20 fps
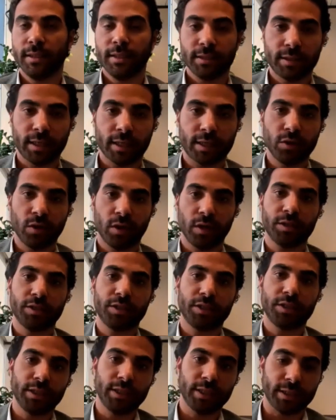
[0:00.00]

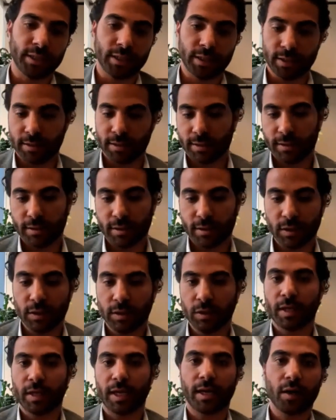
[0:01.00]
technology, and
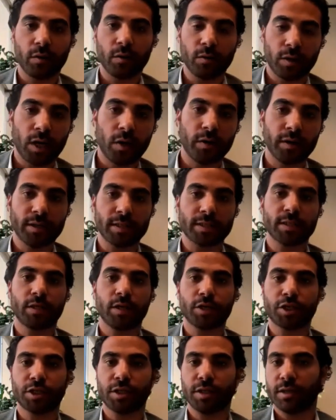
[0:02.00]
look at our
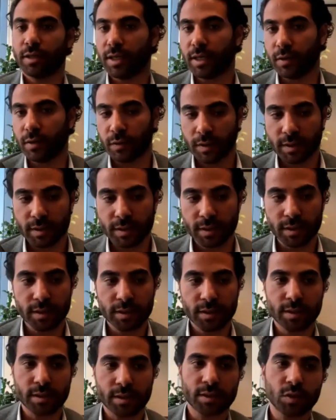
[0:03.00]
discussion now,
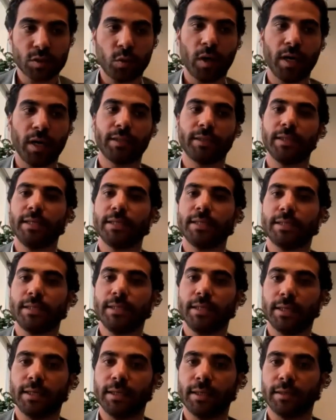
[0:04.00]
it's quite easy
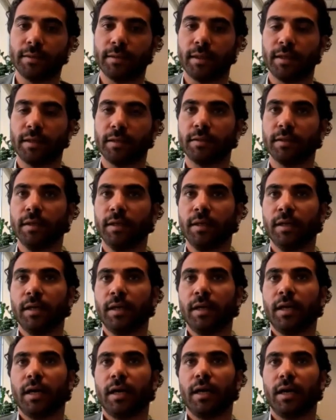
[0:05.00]

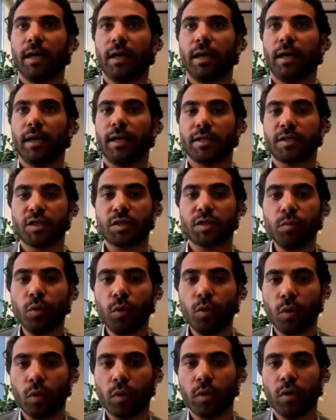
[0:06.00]
and
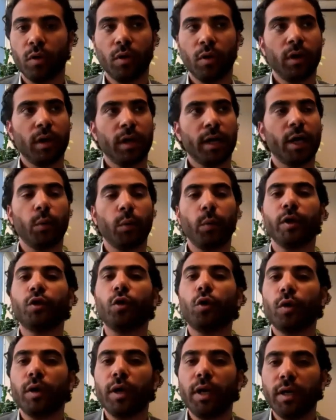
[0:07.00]
smooth, and we
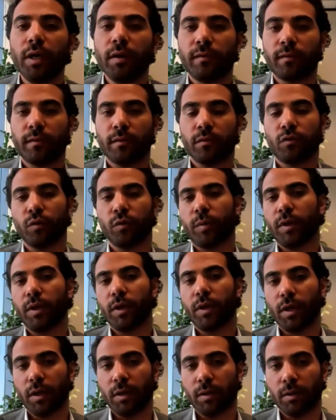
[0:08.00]
don't need to
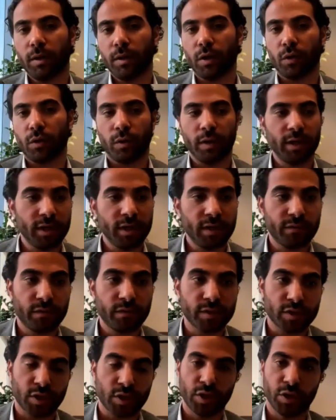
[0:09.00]
be in a
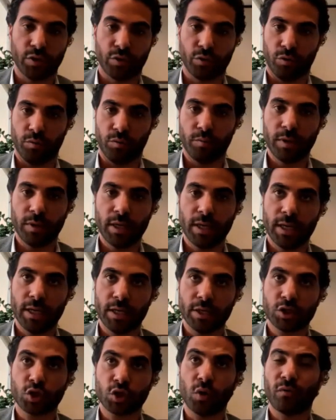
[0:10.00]
physical room.
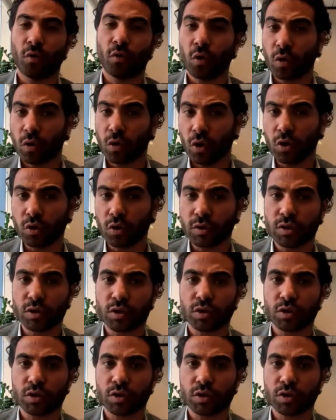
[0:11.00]
So for those,